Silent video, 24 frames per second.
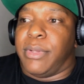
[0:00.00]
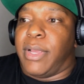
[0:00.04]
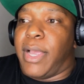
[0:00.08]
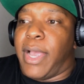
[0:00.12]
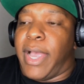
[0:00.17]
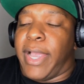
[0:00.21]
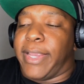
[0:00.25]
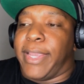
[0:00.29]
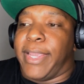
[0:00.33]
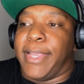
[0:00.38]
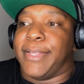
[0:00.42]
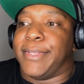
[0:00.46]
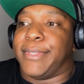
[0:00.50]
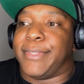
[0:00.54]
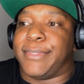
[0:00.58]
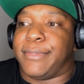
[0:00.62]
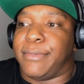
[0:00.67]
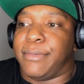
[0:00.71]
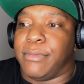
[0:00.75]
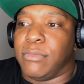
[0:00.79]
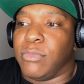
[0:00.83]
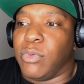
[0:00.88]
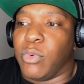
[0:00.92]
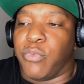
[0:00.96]
I
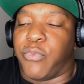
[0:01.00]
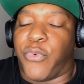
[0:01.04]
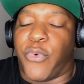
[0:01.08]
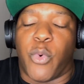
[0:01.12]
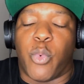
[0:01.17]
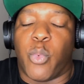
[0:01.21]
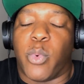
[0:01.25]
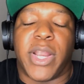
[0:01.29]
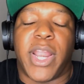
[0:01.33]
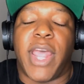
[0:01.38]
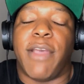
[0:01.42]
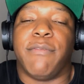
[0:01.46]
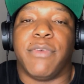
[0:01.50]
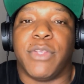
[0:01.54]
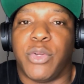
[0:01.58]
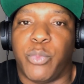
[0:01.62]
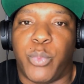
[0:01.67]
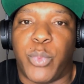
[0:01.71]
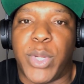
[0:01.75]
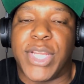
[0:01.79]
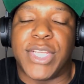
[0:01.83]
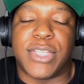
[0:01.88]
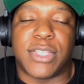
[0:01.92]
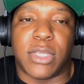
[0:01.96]
guess, for whatever the
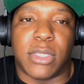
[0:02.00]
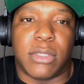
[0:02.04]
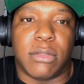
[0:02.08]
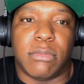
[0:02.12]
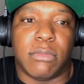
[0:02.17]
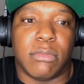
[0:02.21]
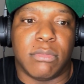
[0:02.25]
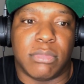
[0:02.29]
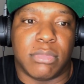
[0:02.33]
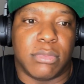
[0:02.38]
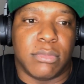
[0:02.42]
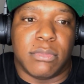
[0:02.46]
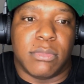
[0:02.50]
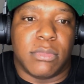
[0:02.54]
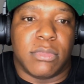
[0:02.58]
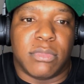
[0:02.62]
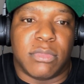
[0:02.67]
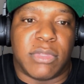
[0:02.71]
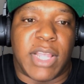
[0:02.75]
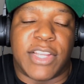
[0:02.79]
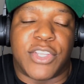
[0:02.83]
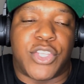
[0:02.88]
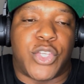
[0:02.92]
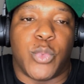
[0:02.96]
reason
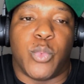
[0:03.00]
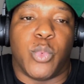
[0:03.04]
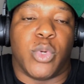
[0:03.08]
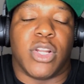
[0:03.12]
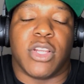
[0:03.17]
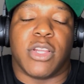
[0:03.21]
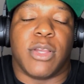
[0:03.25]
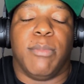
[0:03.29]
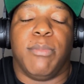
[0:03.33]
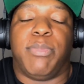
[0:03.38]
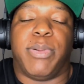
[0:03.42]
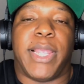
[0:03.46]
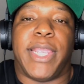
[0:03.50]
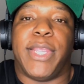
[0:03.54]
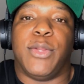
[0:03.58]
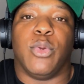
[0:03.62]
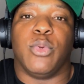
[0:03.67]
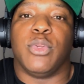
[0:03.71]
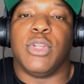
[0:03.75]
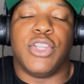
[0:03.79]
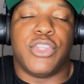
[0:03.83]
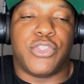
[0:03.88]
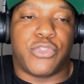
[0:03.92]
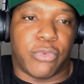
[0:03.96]
that you want to complain on
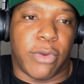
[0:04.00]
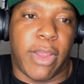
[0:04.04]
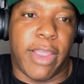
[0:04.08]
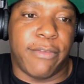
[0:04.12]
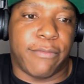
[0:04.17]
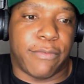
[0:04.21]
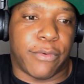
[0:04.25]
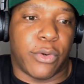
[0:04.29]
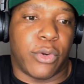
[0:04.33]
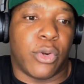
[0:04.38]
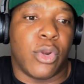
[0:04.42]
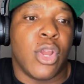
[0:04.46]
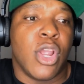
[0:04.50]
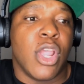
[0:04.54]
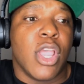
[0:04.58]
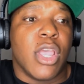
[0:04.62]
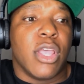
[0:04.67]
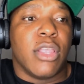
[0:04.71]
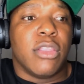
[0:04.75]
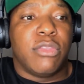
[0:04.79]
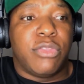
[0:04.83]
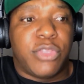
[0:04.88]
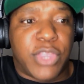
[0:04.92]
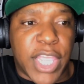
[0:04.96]
the driver,
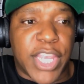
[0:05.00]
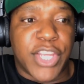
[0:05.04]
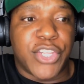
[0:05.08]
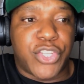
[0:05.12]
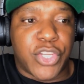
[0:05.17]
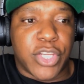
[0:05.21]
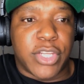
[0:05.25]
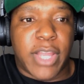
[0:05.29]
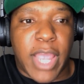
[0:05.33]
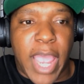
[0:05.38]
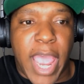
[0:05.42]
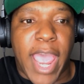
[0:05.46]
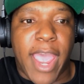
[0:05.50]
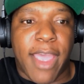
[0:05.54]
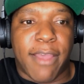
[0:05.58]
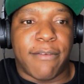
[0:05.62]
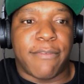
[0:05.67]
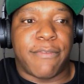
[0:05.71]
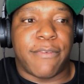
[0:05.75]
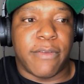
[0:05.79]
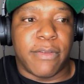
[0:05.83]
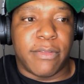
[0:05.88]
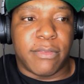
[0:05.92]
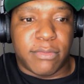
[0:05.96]
they should
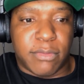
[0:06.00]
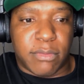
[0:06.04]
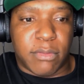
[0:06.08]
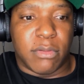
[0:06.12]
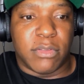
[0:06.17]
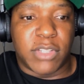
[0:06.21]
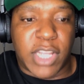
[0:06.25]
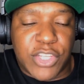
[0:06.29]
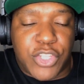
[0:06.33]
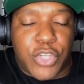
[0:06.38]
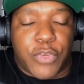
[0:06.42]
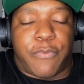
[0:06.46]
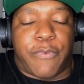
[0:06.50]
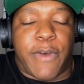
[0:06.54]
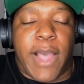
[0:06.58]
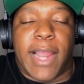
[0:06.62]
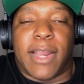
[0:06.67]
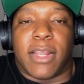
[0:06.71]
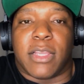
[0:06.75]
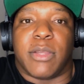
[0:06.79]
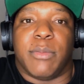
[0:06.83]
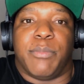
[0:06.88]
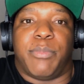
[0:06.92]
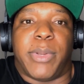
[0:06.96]
file
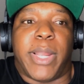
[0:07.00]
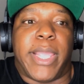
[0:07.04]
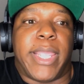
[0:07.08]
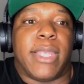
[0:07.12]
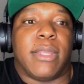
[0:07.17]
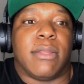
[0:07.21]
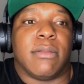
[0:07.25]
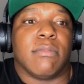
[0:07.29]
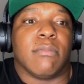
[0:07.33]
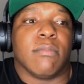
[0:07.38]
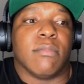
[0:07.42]
a complaint.